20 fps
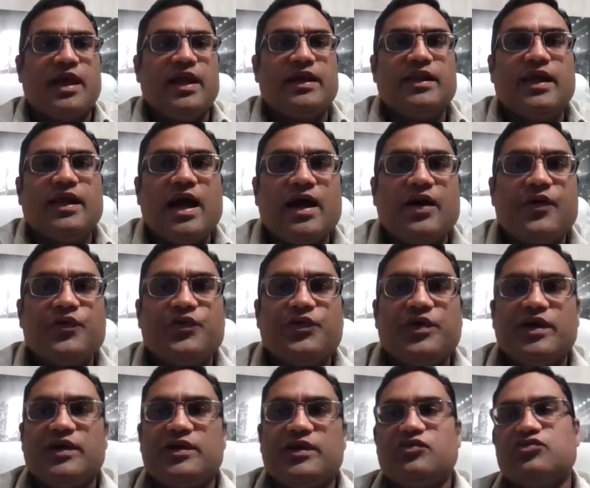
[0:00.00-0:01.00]
And how
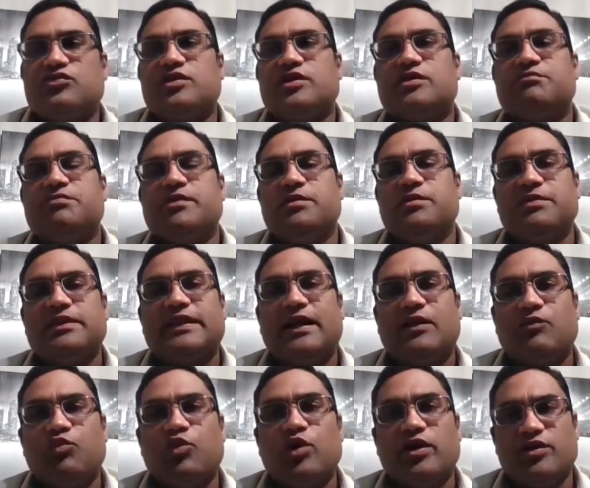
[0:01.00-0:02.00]
is there are people
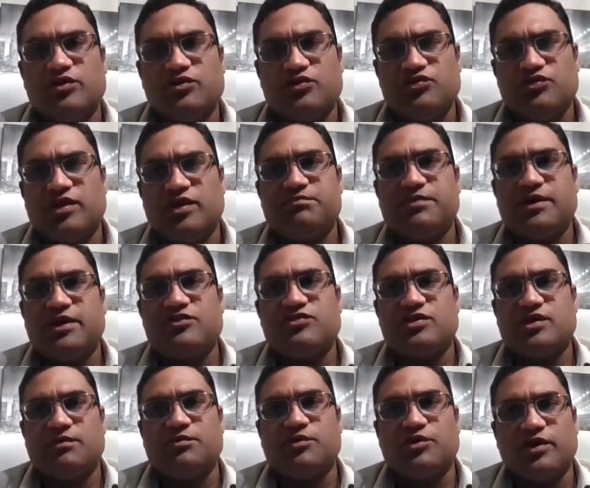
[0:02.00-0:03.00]
that want to know step by step.